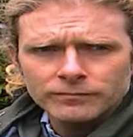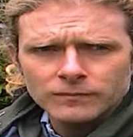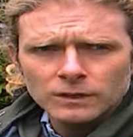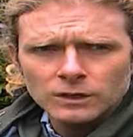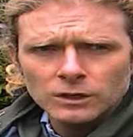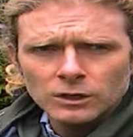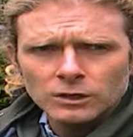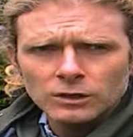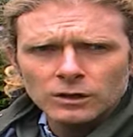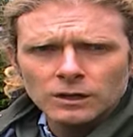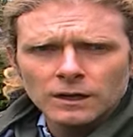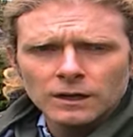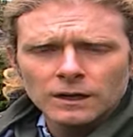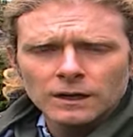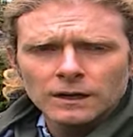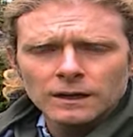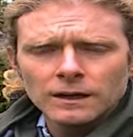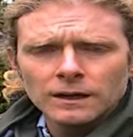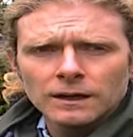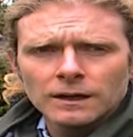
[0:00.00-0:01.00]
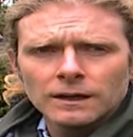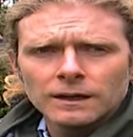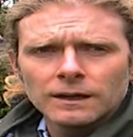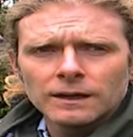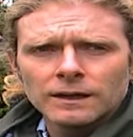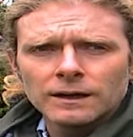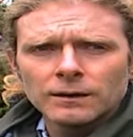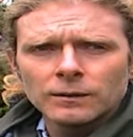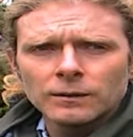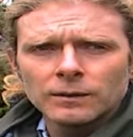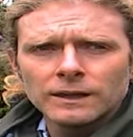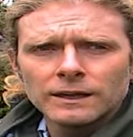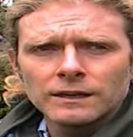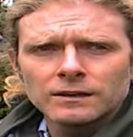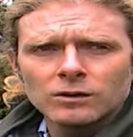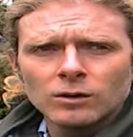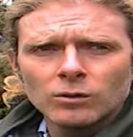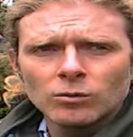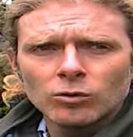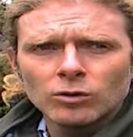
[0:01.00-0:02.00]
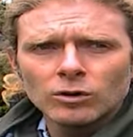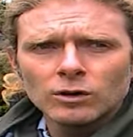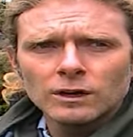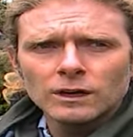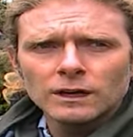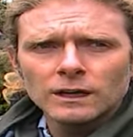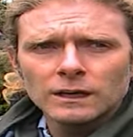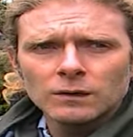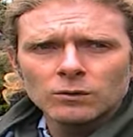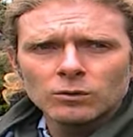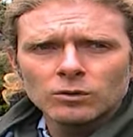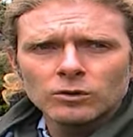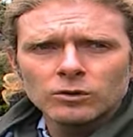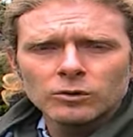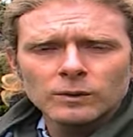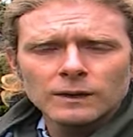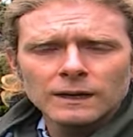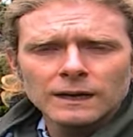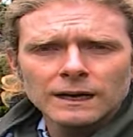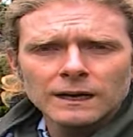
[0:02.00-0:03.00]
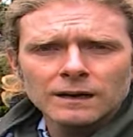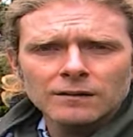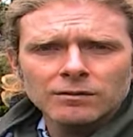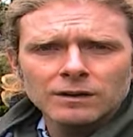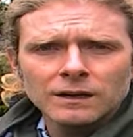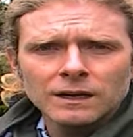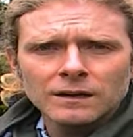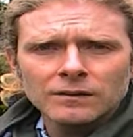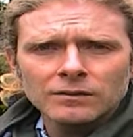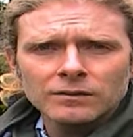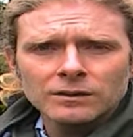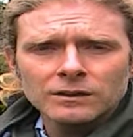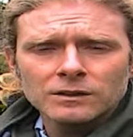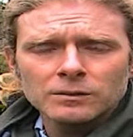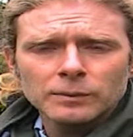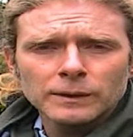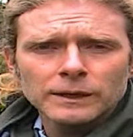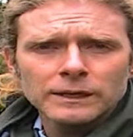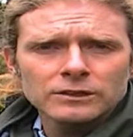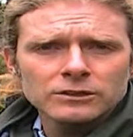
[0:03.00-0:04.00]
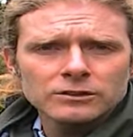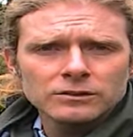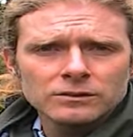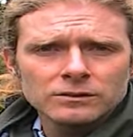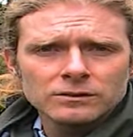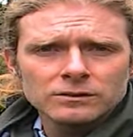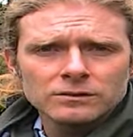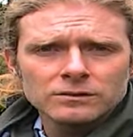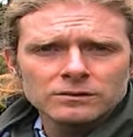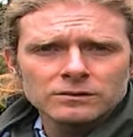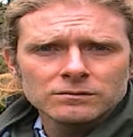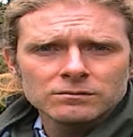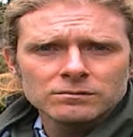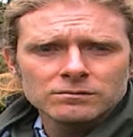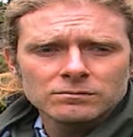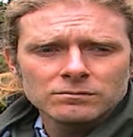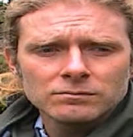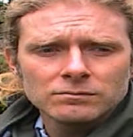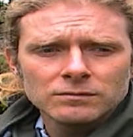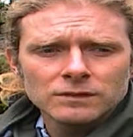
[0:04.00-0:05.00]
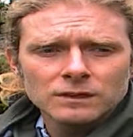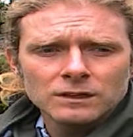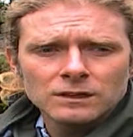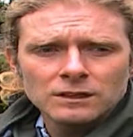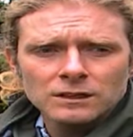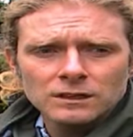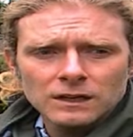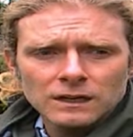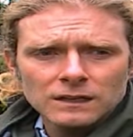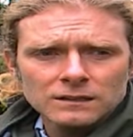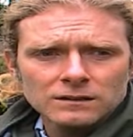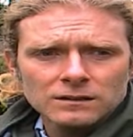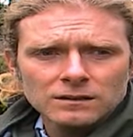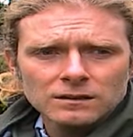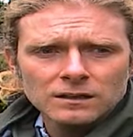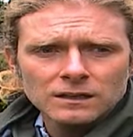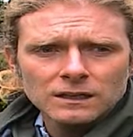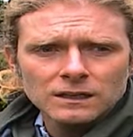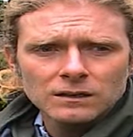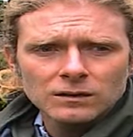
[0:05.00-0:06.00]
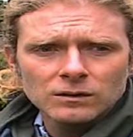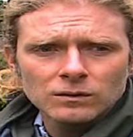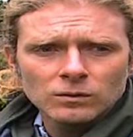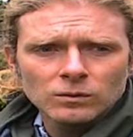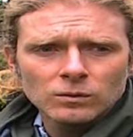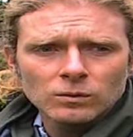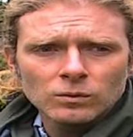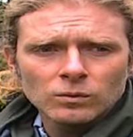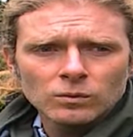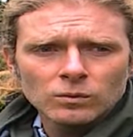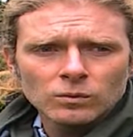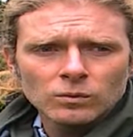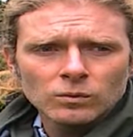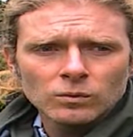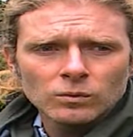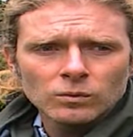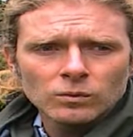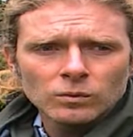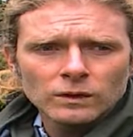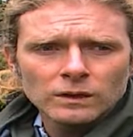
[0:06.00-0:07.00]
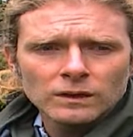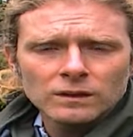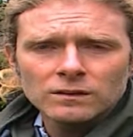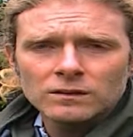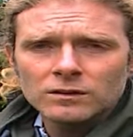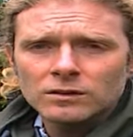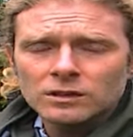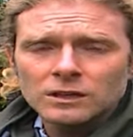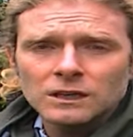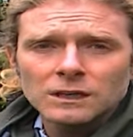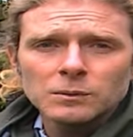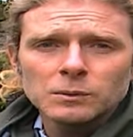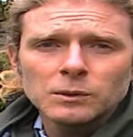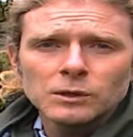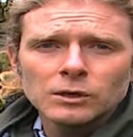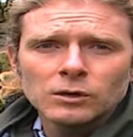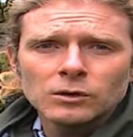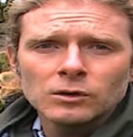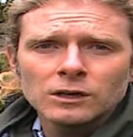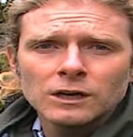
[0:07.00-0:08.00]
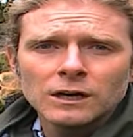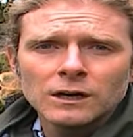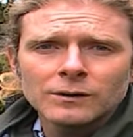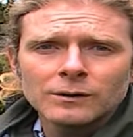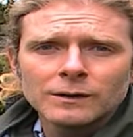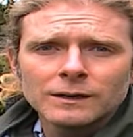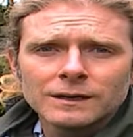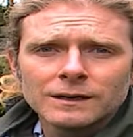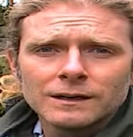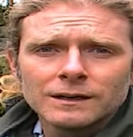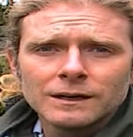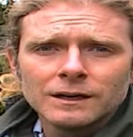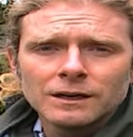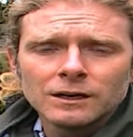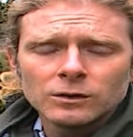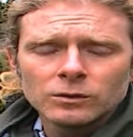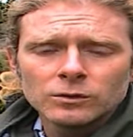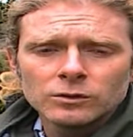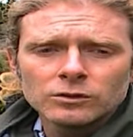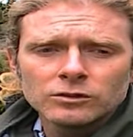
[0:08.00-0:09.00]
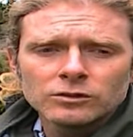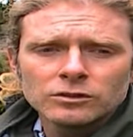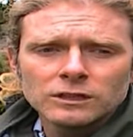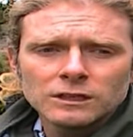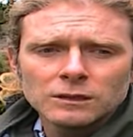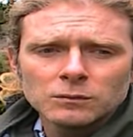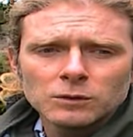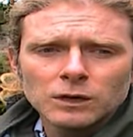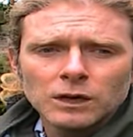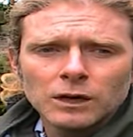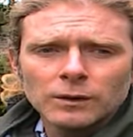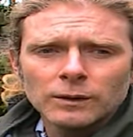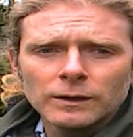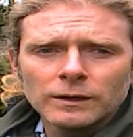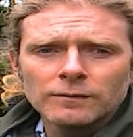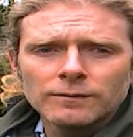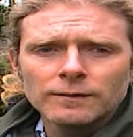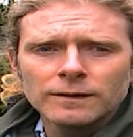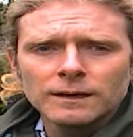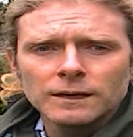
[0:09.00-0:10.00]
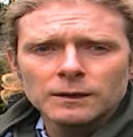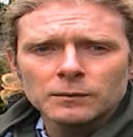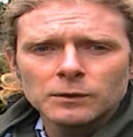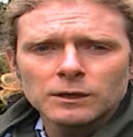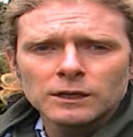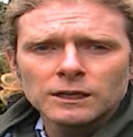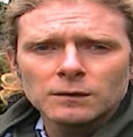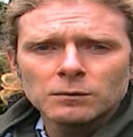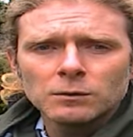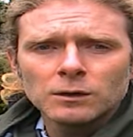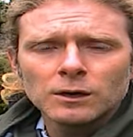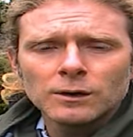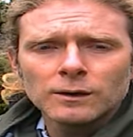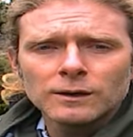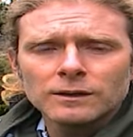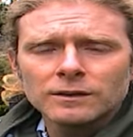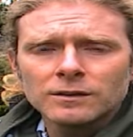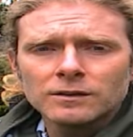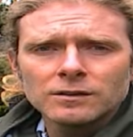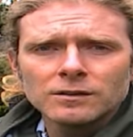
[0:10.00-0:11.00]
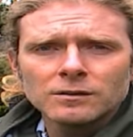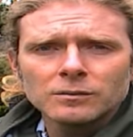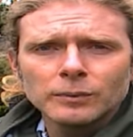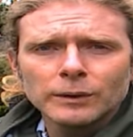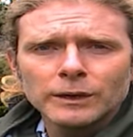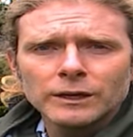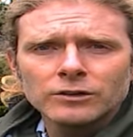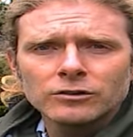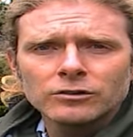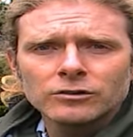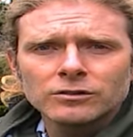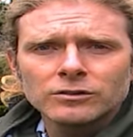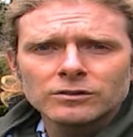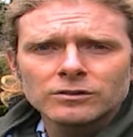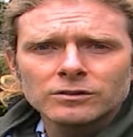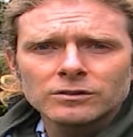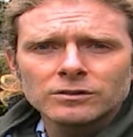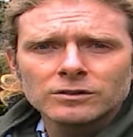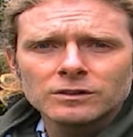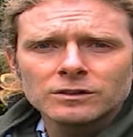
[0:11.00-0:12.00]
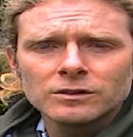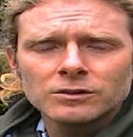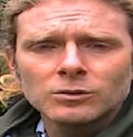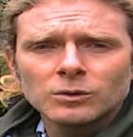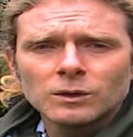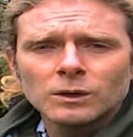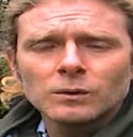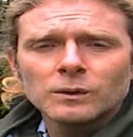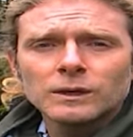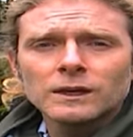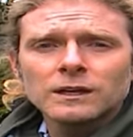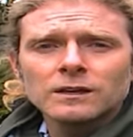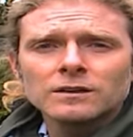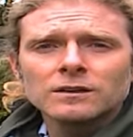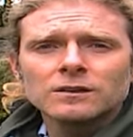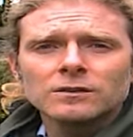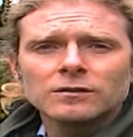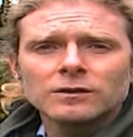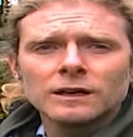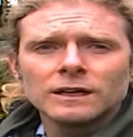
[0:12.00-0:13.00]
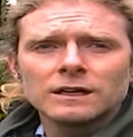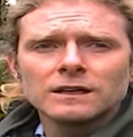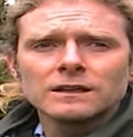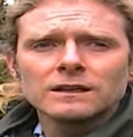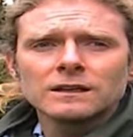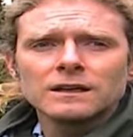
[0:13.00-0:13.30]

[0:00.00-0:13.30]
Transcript: You know, when they stop working, what do we have left? And it's patience. And that's the thing with just keeping on going. We just keep going, and then we keep going, and this is patience. This is where we cultivate.